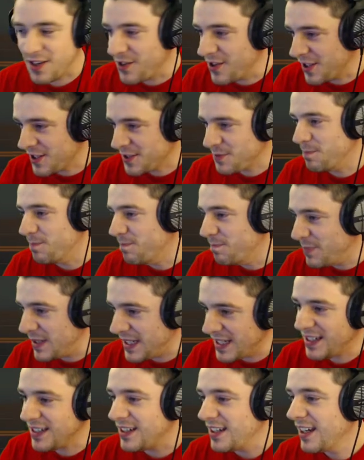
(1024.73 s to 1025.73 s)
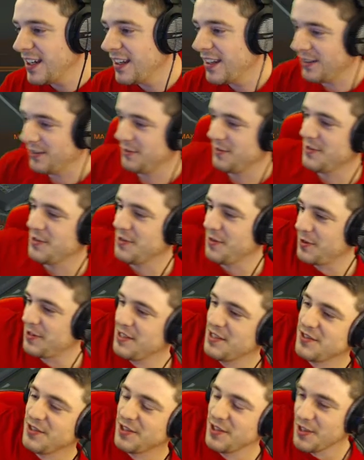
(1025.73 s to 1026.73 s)
Nice big. Oh, sorry,
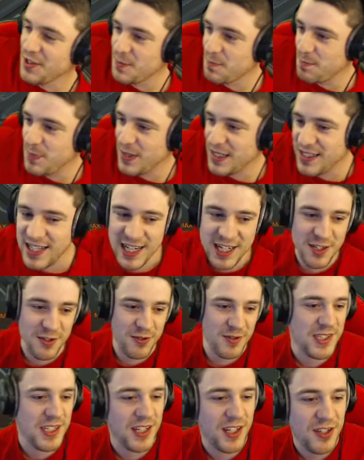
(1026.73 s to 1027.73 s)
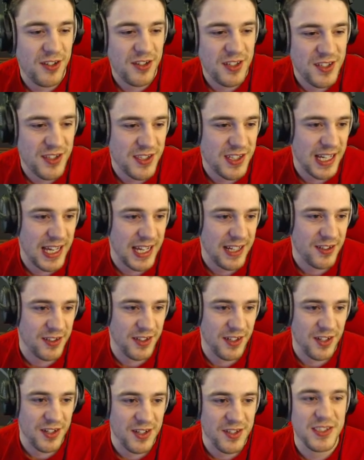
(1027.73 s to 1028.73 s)
this side. Nice big categories there. You can select on
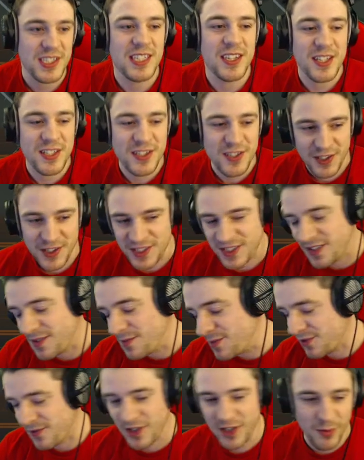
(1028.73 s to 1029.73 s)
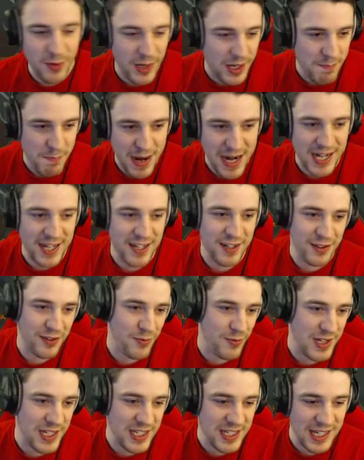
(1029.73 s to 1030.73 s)
it. You can see the size of them straight away. Bang,
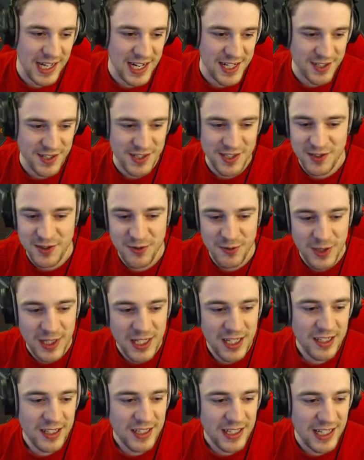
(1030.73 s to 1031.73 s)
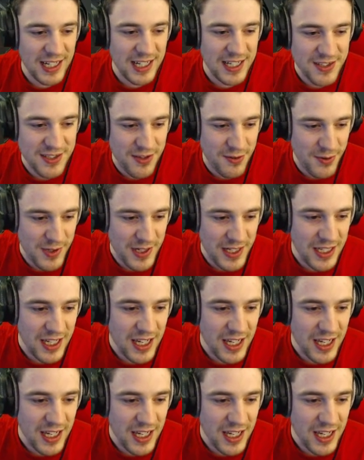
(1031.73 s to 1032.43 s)
3, class 2, class 3.